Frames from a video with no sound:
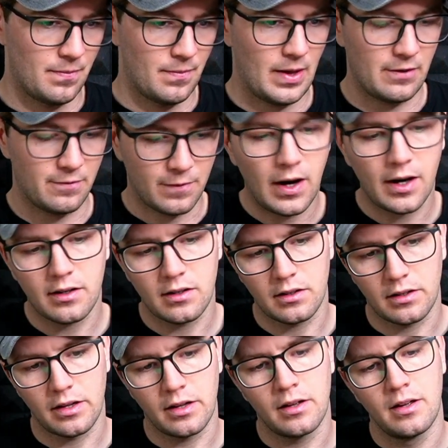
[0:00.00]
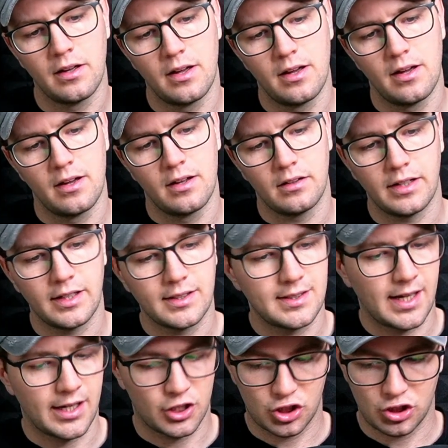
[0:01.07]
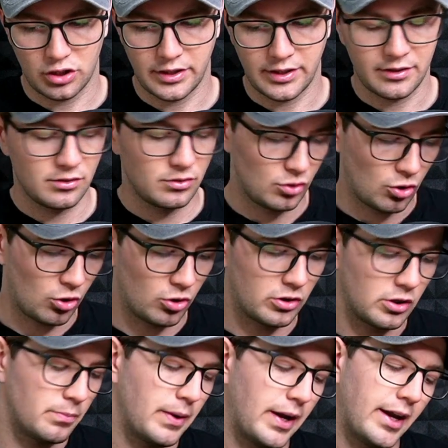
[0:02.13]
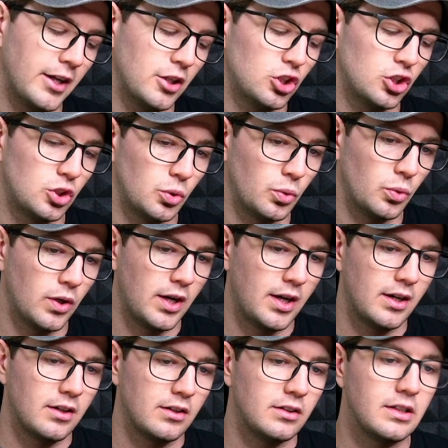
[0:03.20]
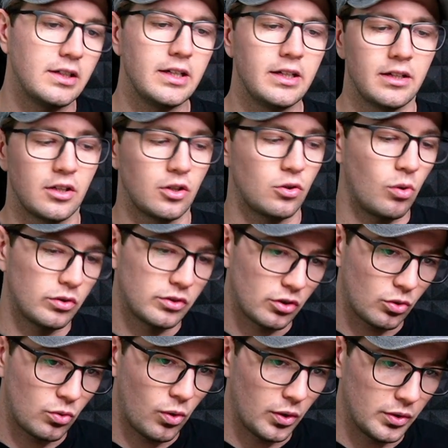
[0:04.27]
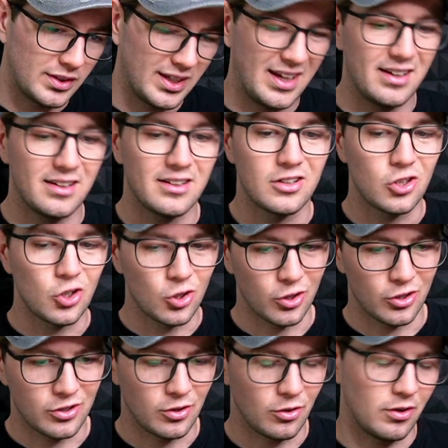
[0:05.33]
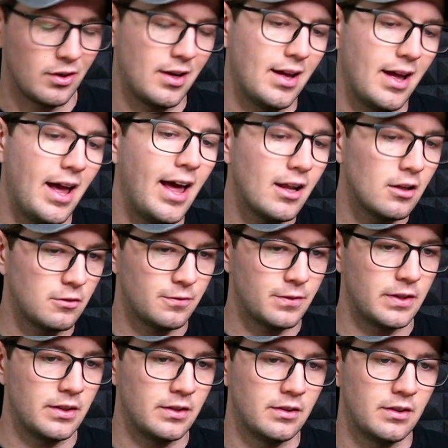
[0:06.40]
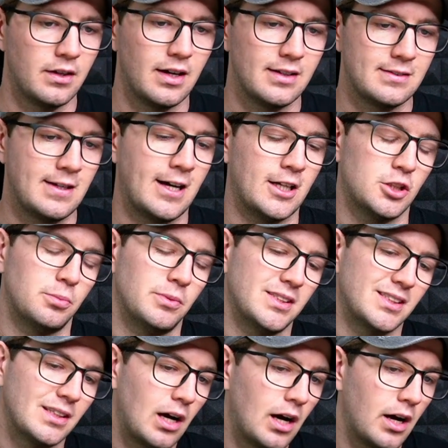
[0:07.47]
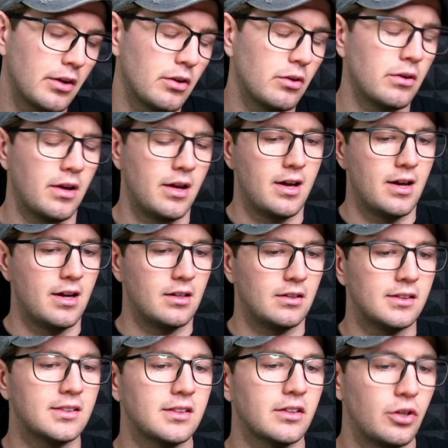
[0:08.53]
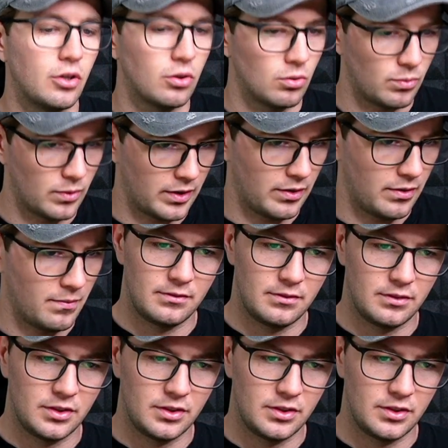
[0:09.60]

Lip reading: And finally, let's actually turn the page to the quote-unquote good or healthy attachment style, the secure one.